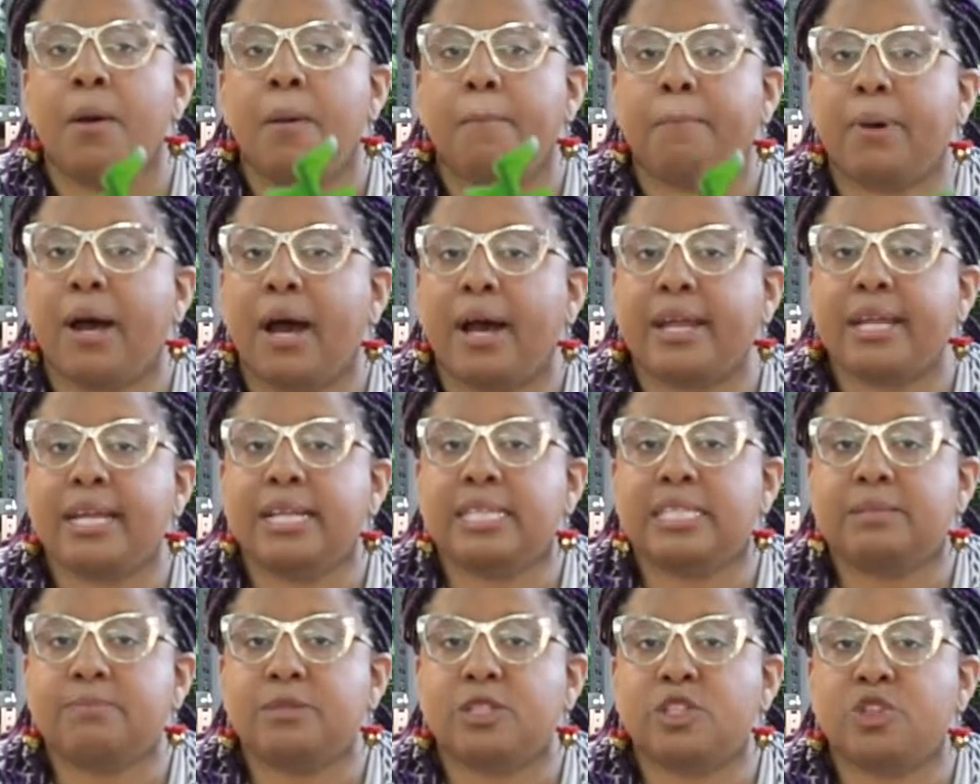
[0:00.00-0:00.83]
potted in
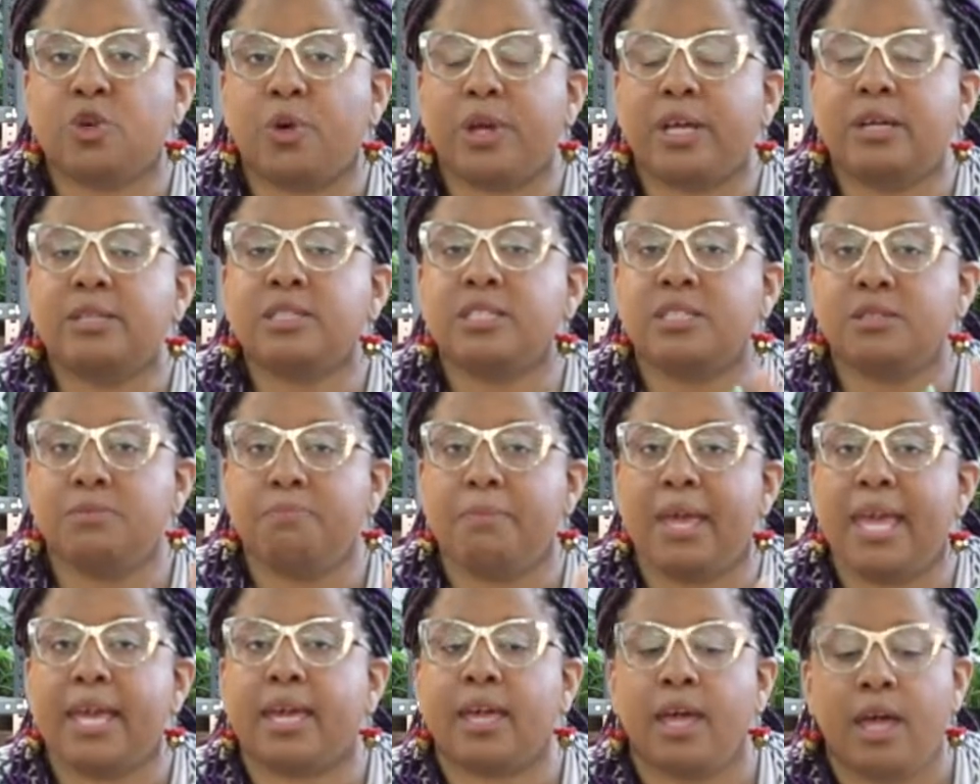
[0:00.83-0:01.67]
some soil to
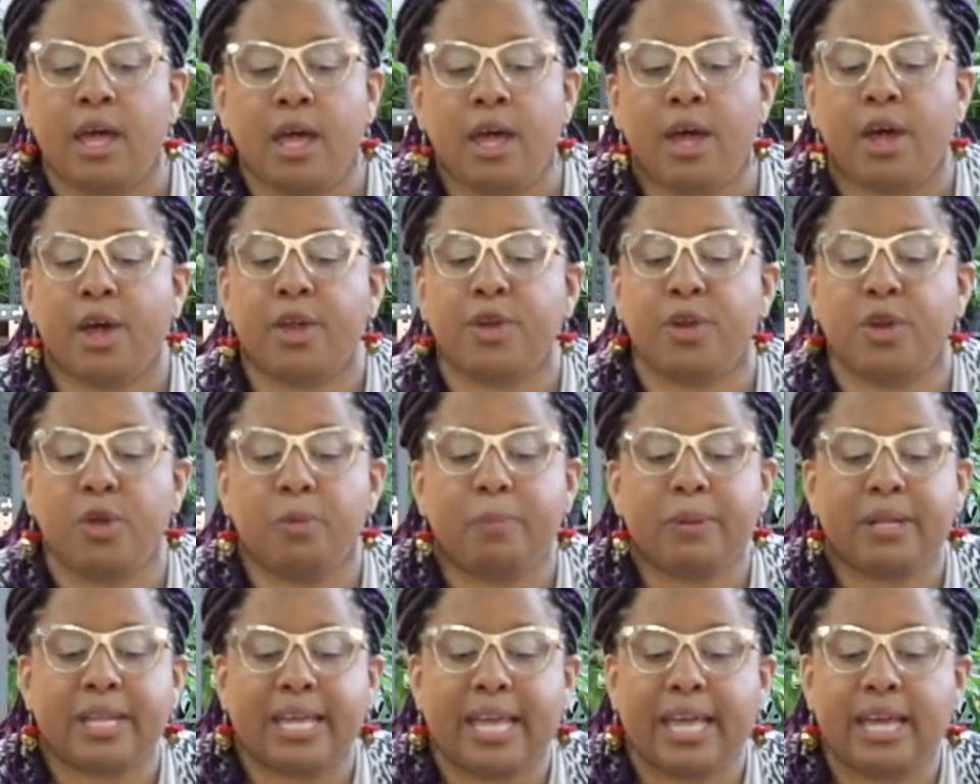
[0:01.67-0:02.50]
make a new
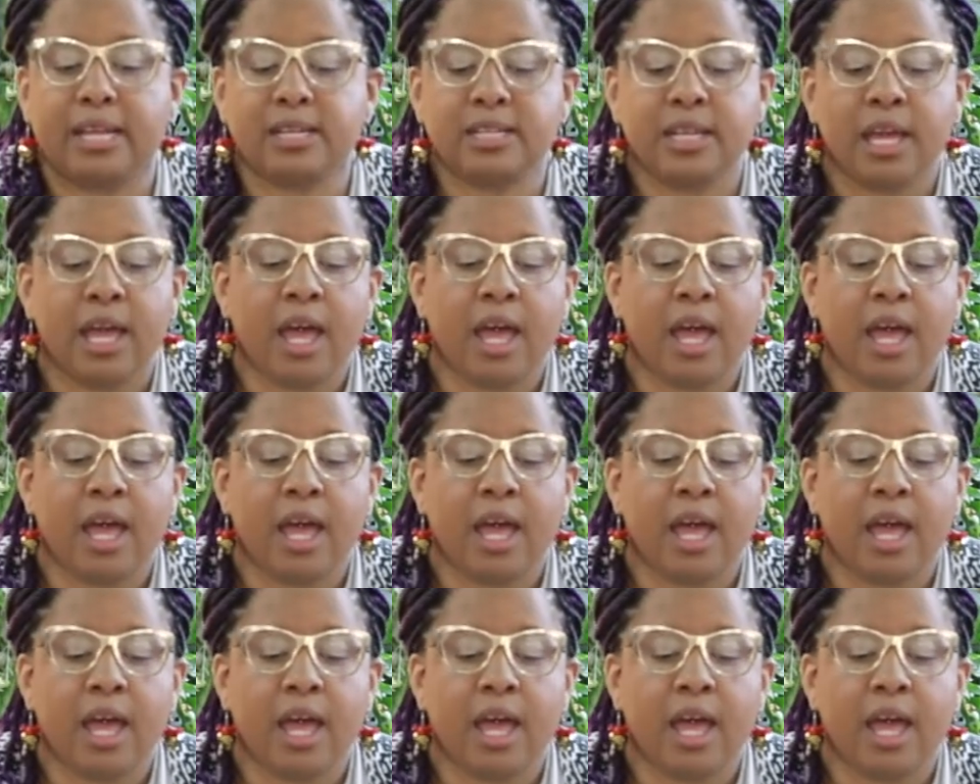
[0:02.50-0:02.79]
plant,